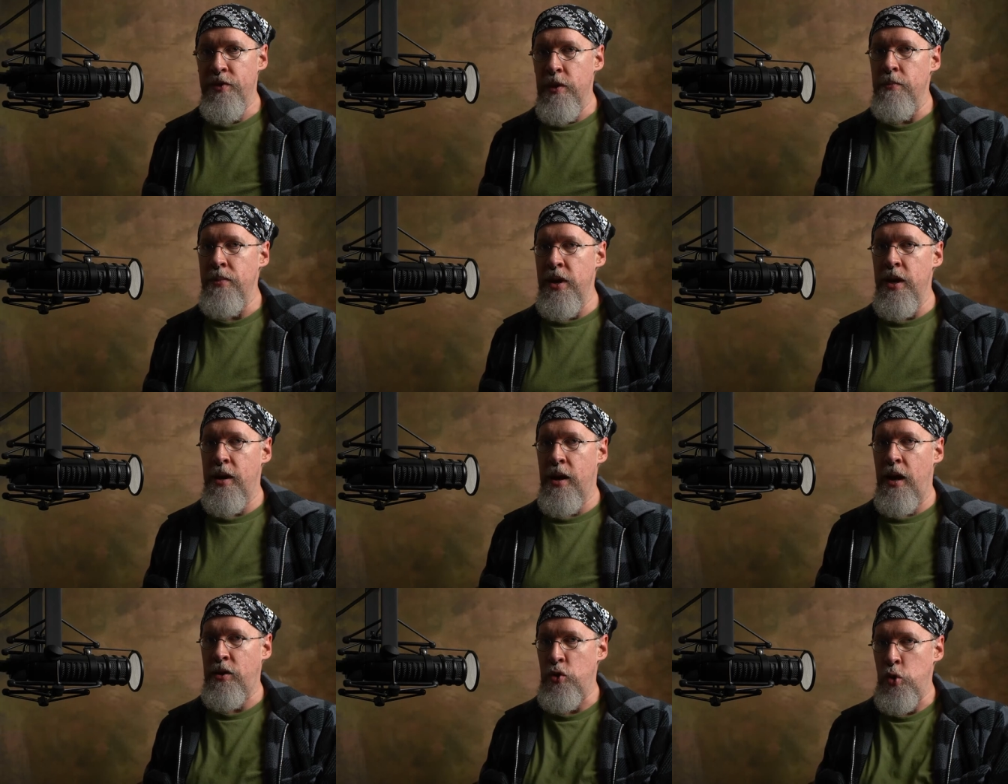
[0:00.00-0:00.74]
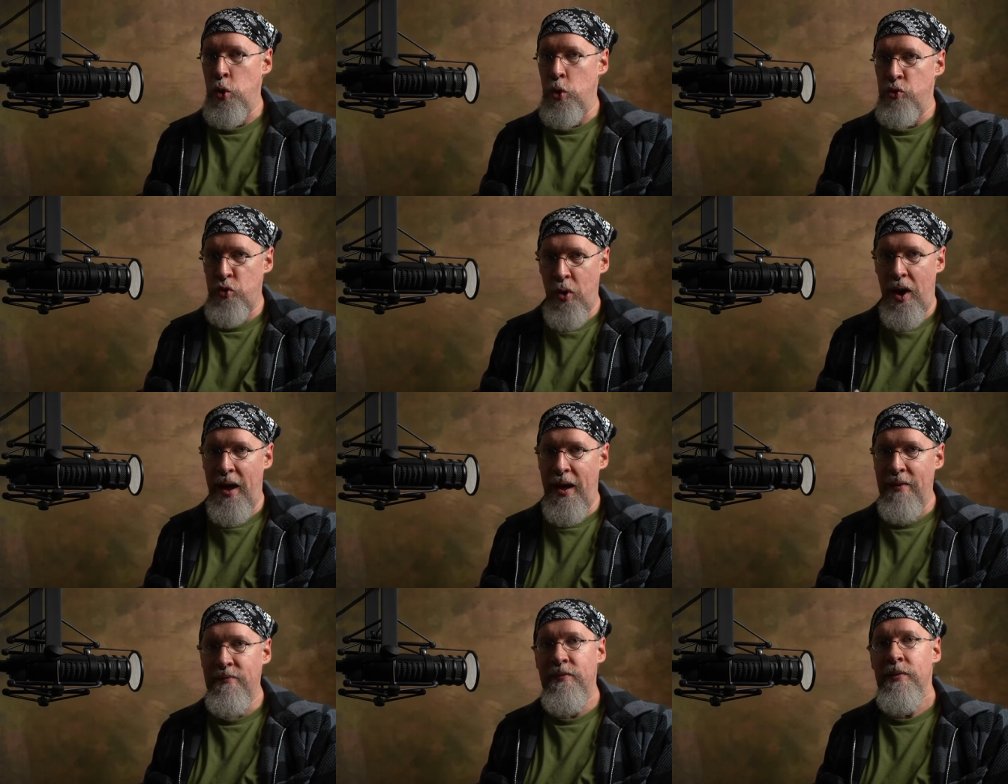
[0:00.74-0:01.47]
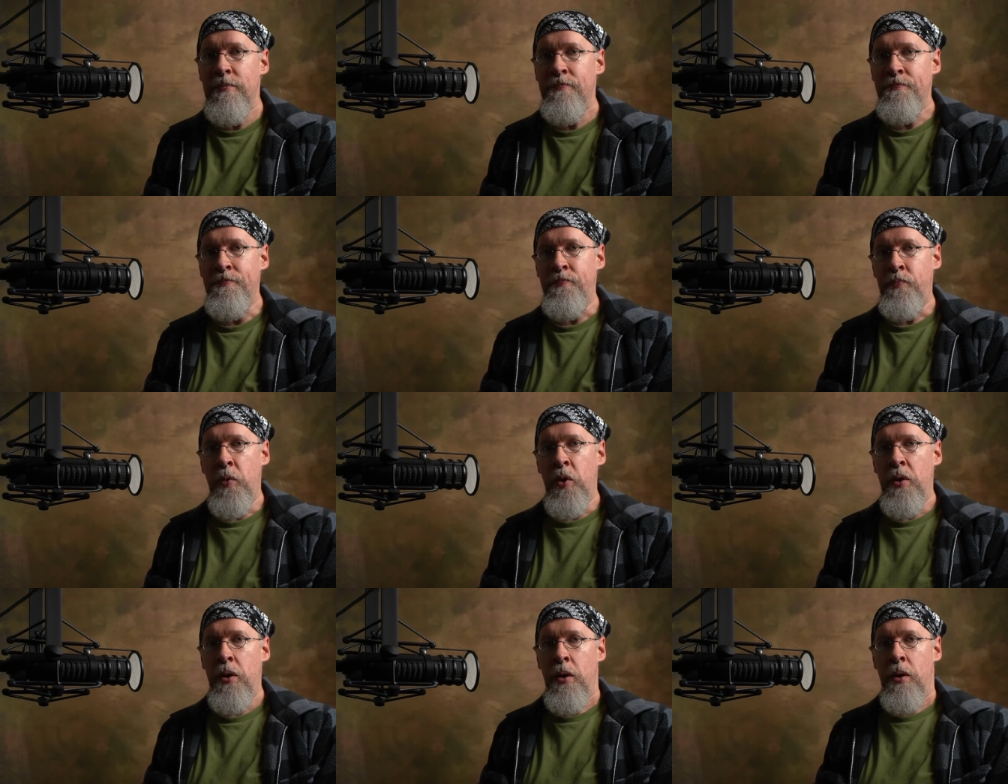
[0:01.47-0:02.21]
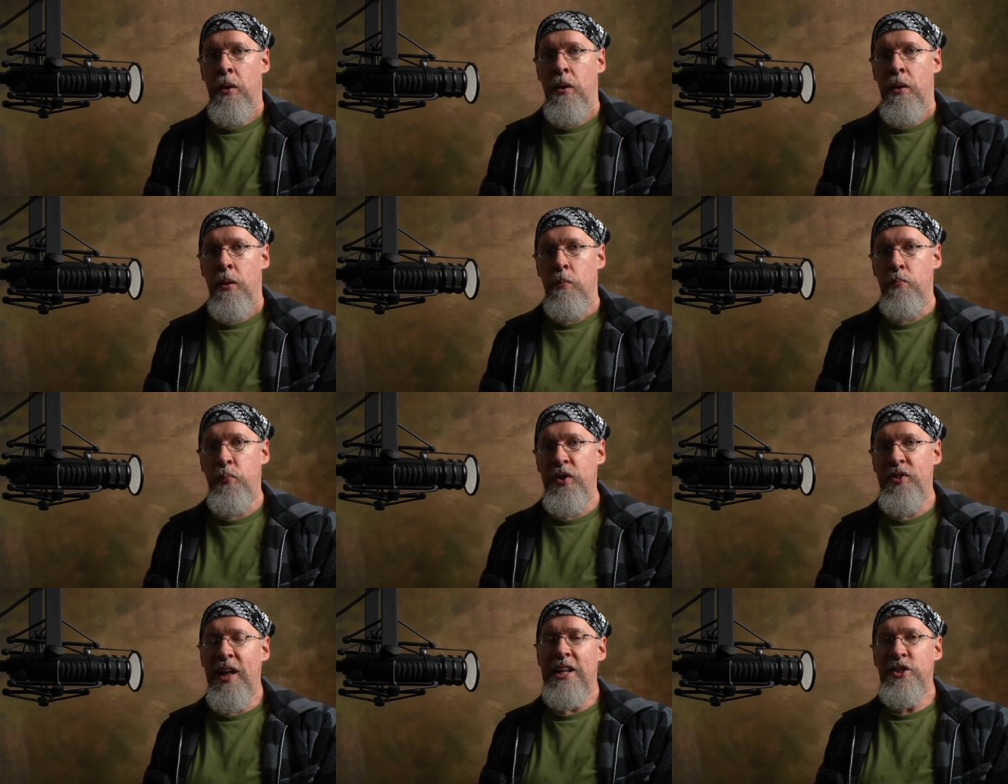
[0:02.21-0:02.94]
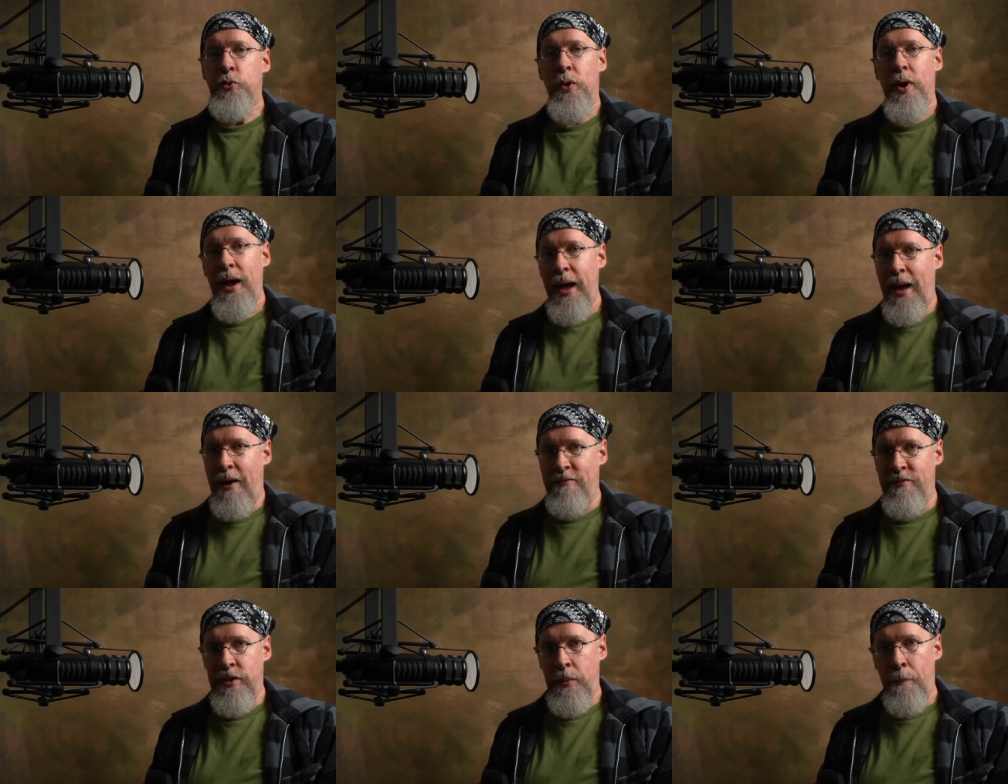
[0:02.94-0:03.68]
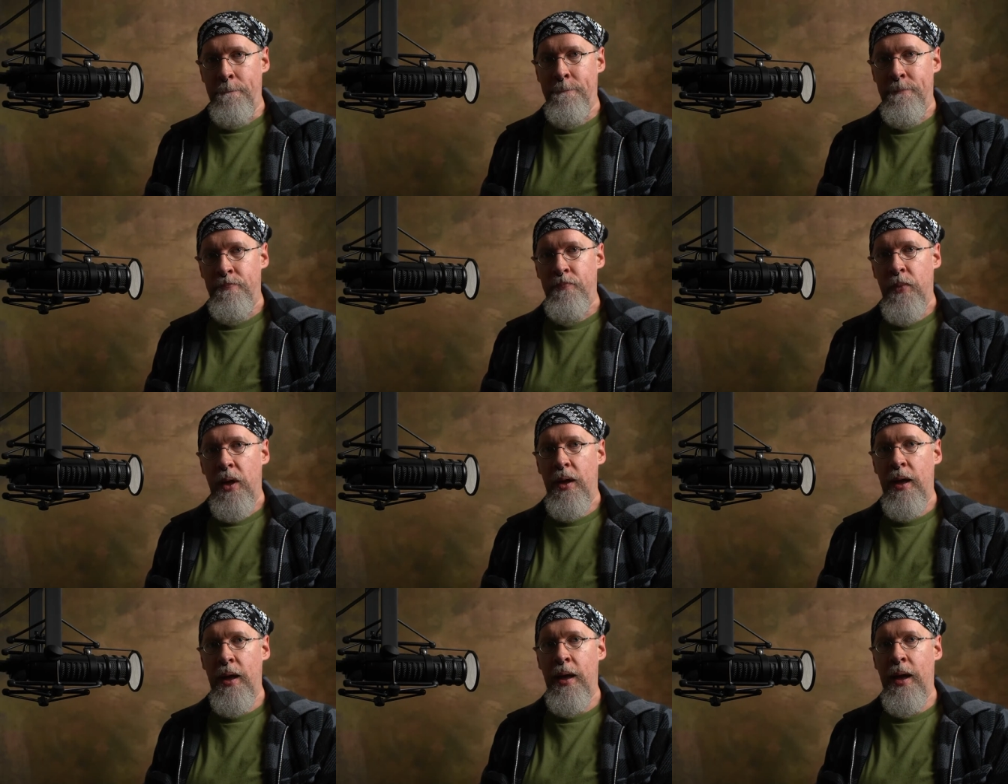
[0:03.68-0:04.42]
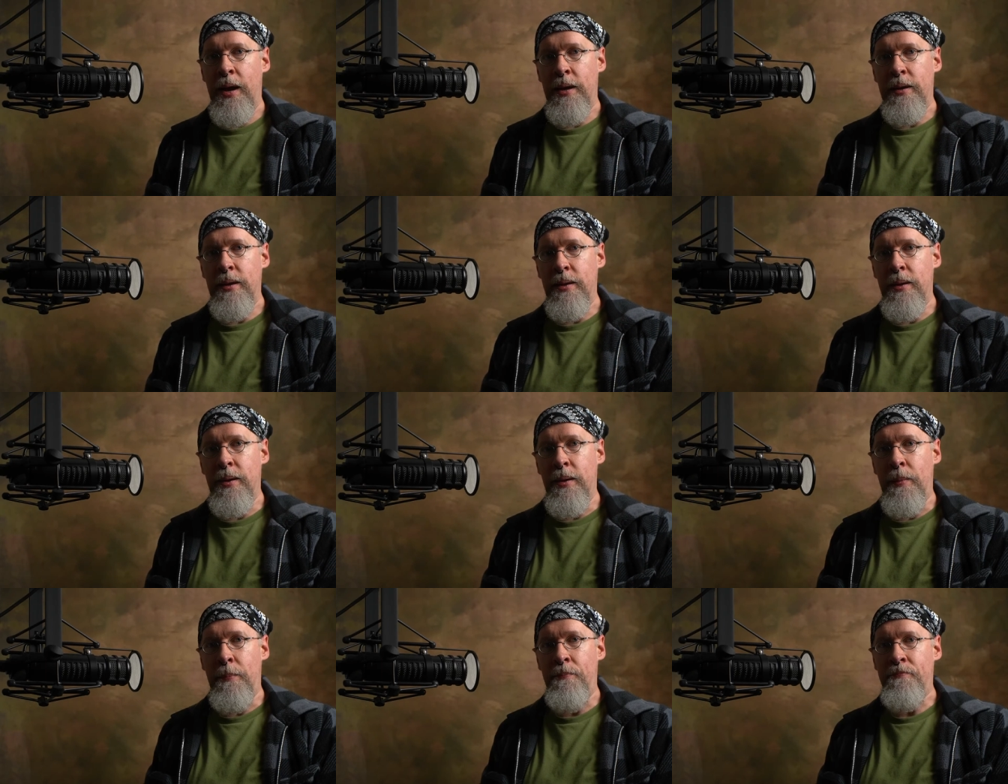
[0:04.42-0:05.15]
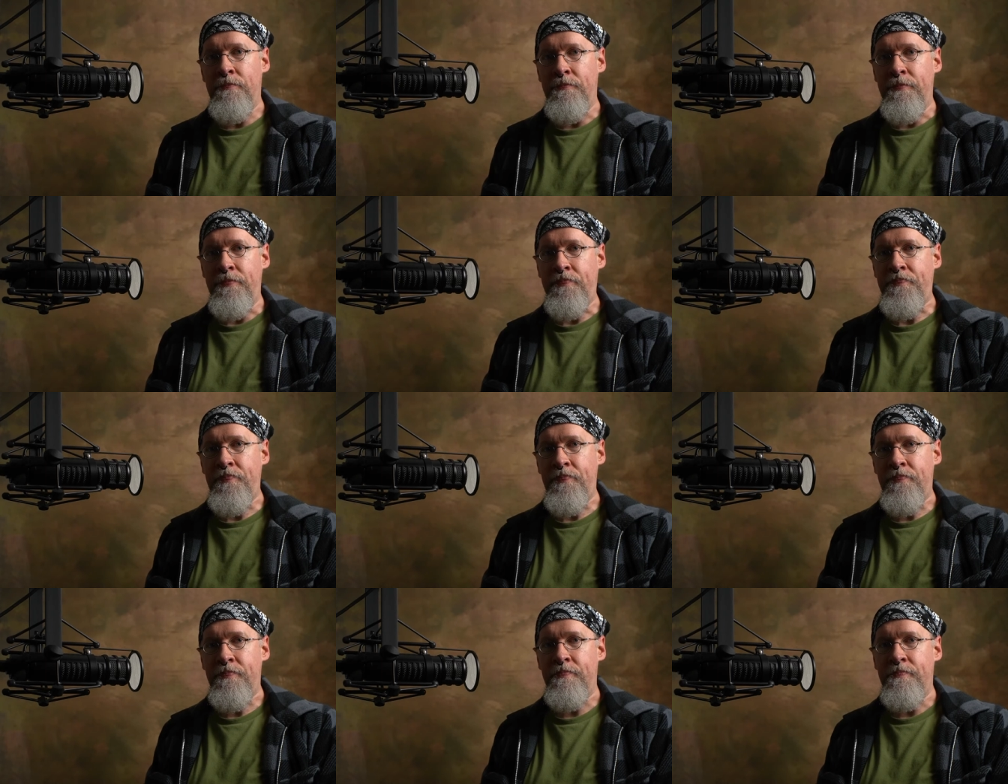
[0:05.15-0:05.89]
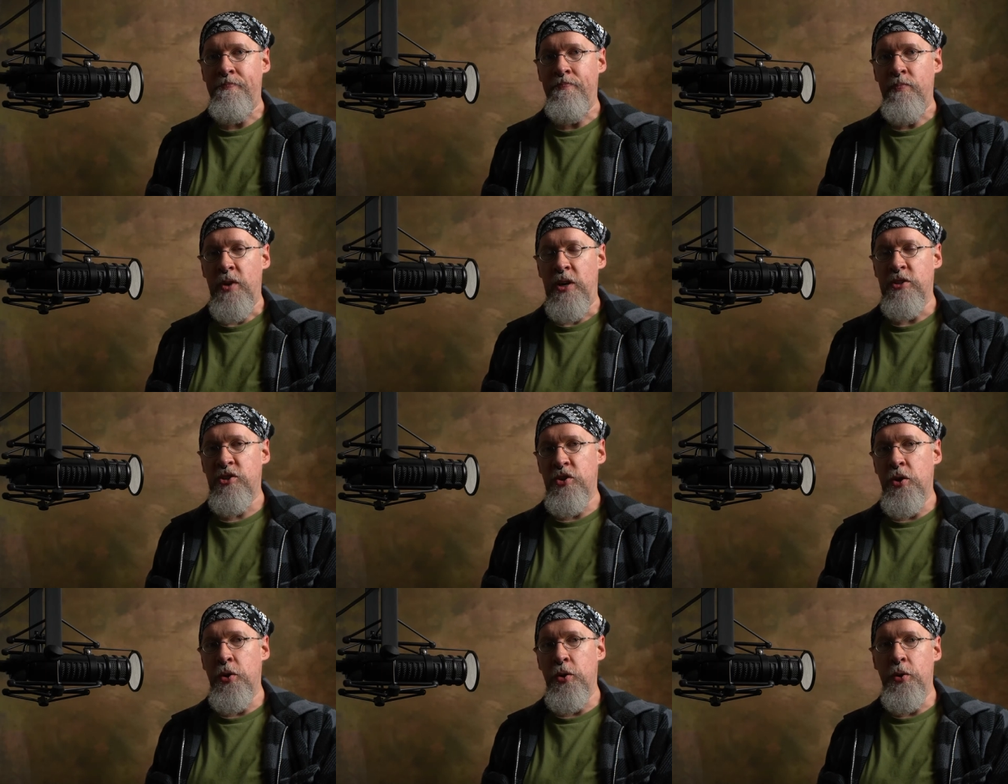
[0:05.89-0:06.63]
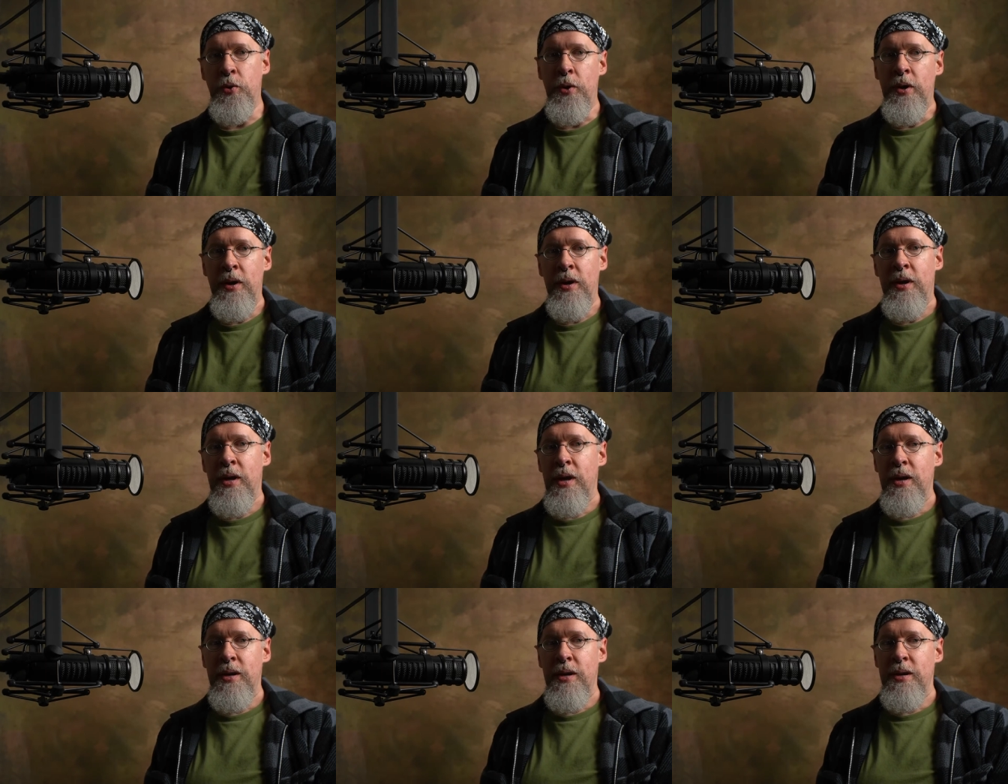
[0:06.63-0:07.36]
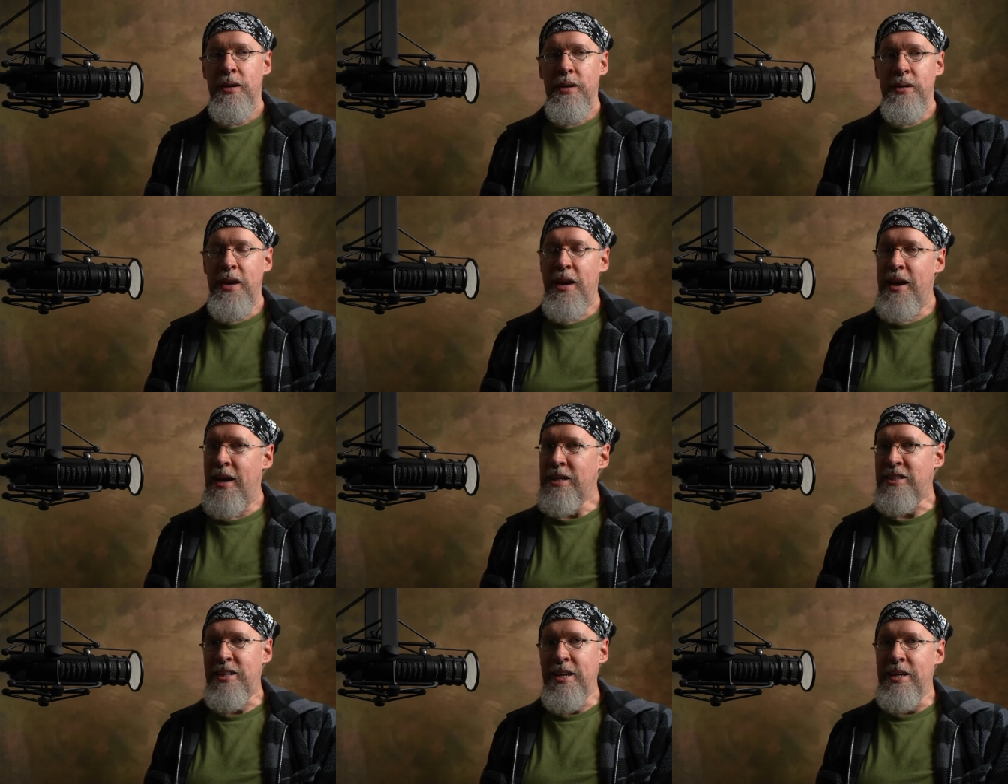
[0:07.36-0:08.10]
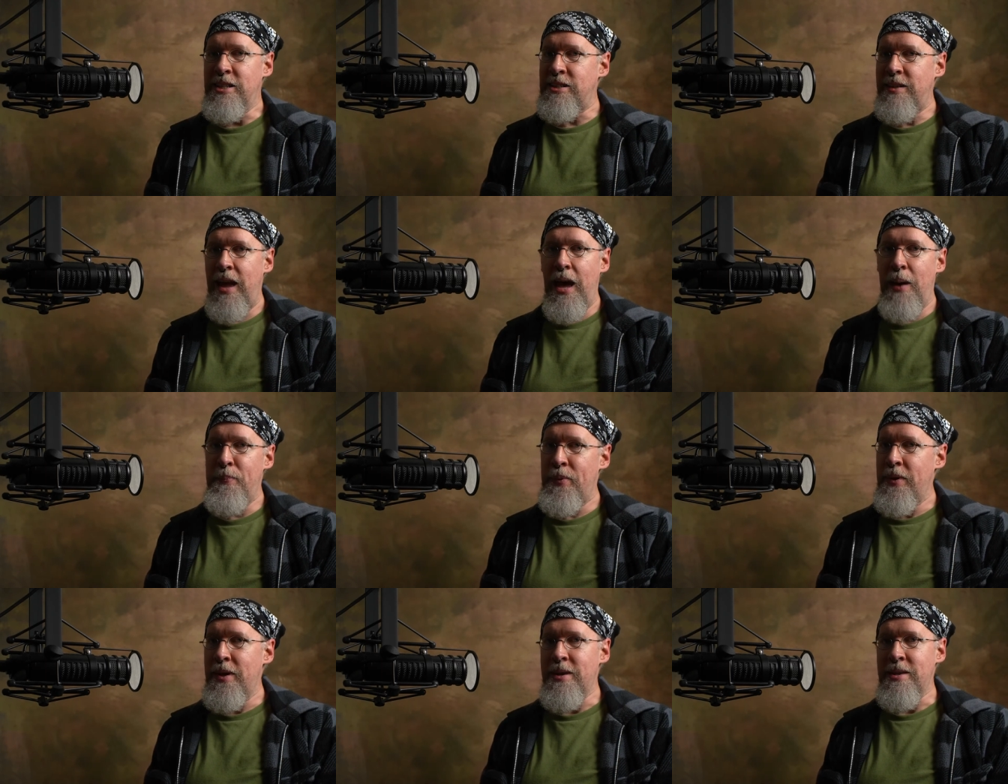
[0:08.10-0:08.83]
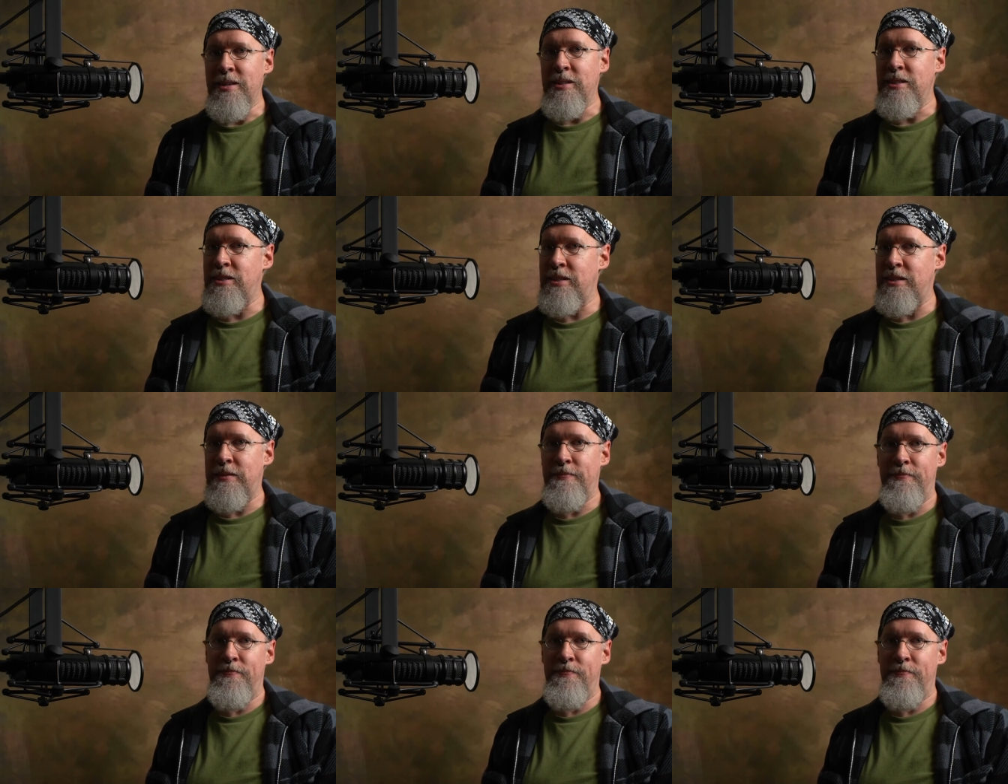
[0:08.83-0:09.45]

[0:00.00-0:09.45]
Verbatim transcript: them being on Google Drive. But that's where I have them. And uh, so, yeah, SingSnap is.